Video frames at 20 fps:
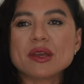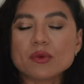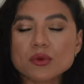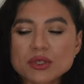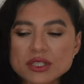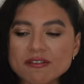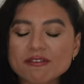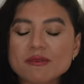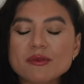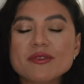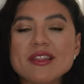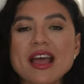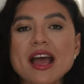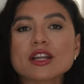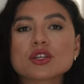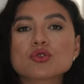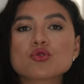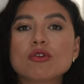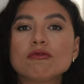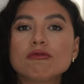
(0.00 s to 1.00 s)
was a
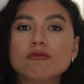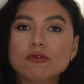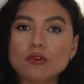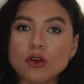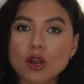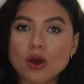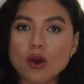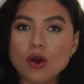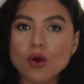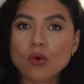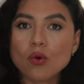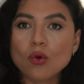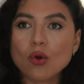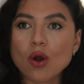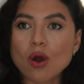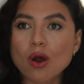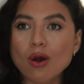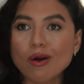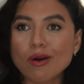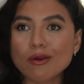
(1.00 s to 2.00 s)
natural
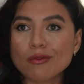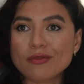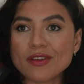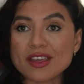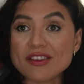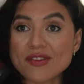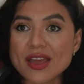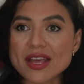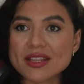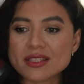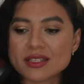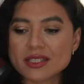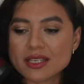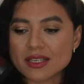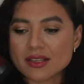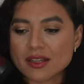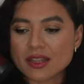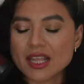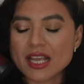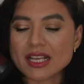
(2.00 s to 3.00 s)
flow of events
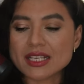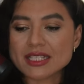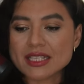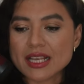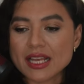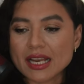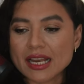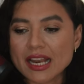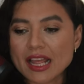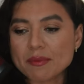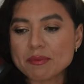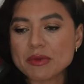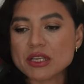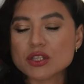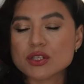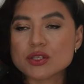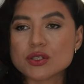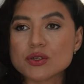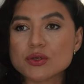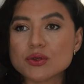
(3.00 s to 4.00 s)
and things that led me
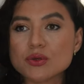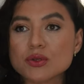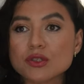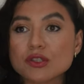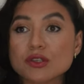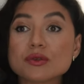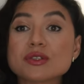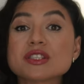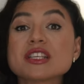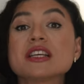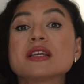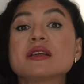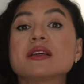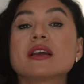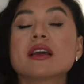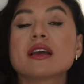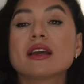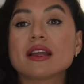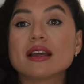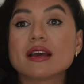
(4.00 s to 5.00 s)
to using
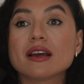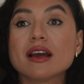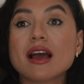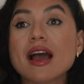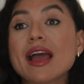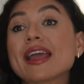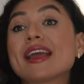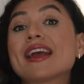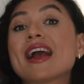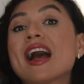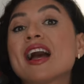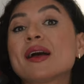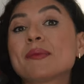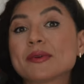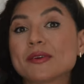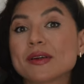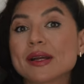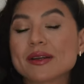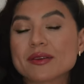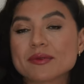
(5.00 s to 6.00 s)
a
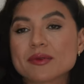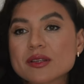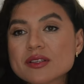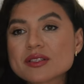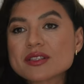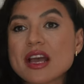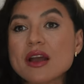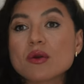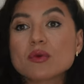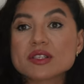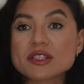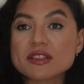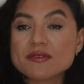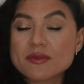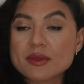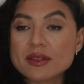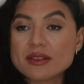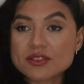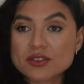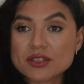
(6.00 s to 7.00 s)
camera, because I was
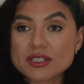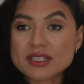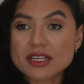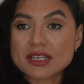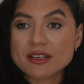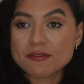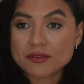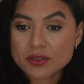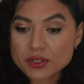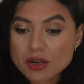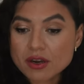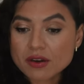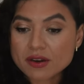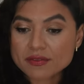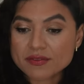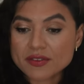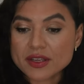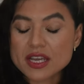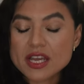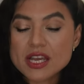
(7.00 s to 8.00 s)
interested in
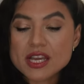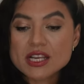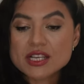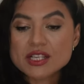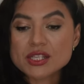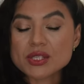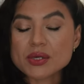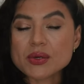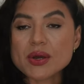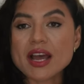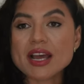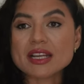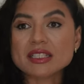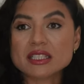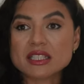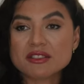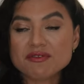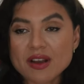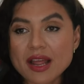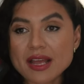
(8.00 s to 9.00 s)
photography. So I had
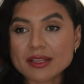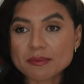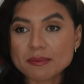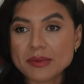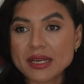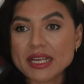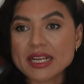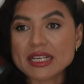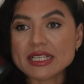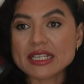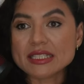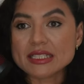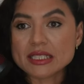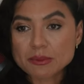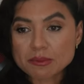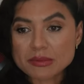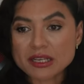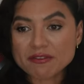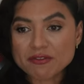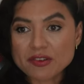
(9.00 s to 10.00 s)
this flatmate,
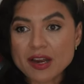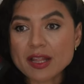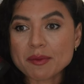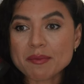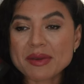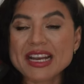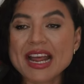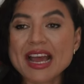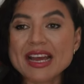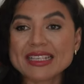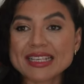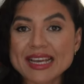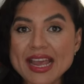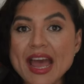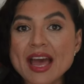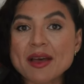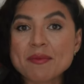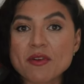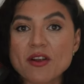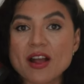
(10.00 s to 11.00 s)
and my flatmate had a
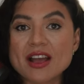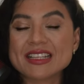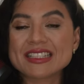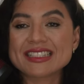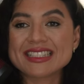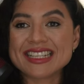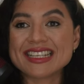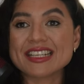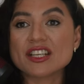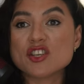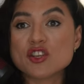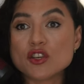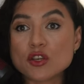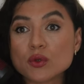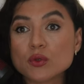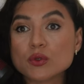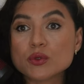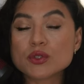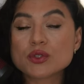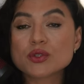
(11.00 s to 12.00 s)
camera that didn't
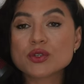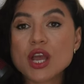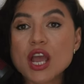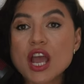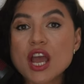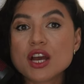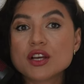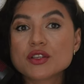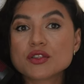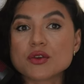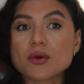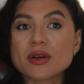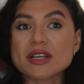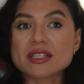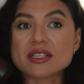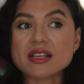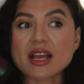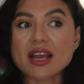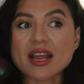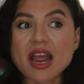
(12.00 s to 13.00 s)
use. So
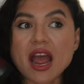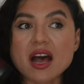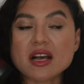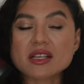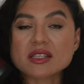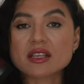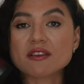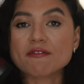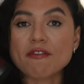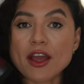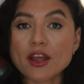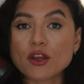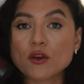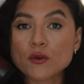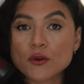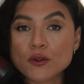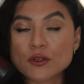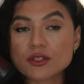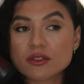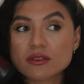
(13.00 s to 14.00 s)
I asked if I
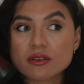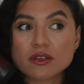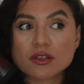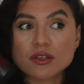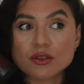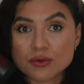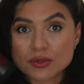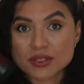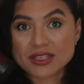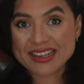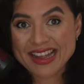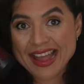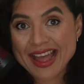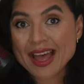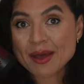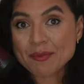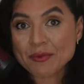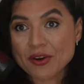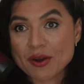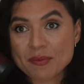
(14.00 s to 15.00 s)
could use the
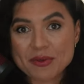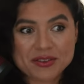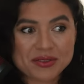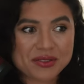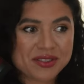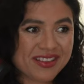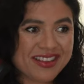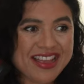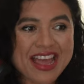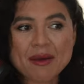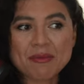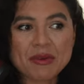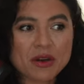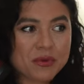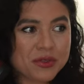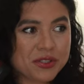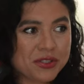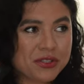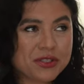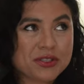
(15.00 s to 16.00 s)
camera, because the camera
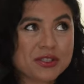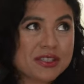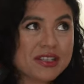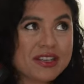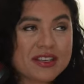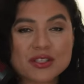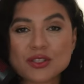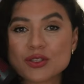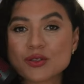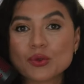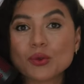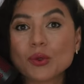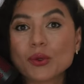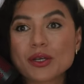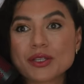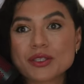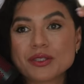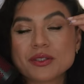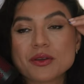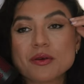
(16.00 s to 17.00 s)
was just like
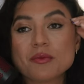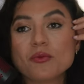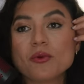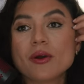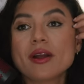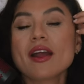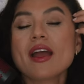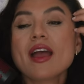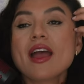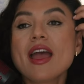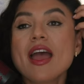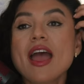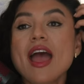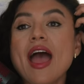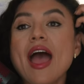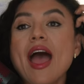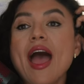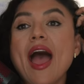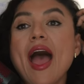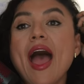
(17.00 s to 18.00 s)
stored somewhere.
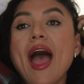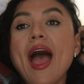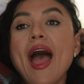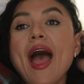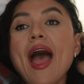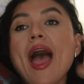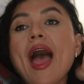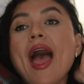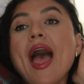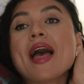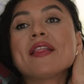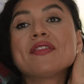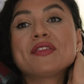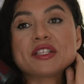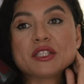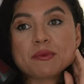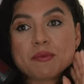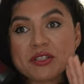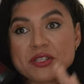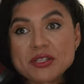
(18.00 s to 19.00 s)
And
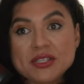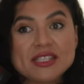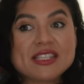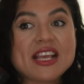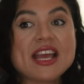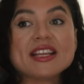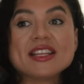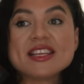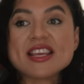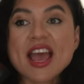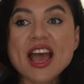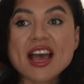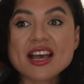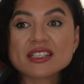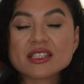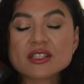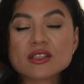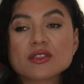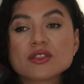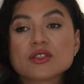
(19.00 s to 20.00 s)
this person said
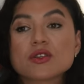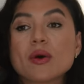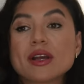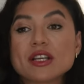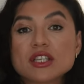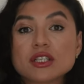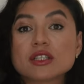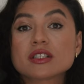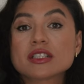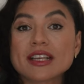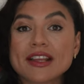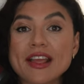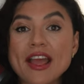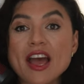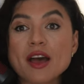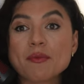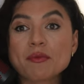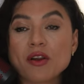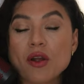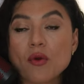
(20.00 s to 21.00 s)
yes. So I took the
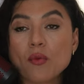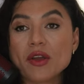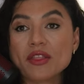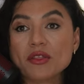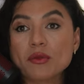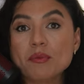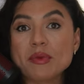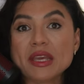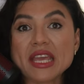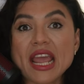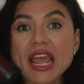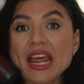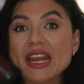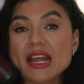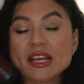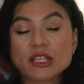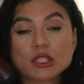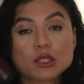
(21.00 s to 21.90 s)
camera with me and I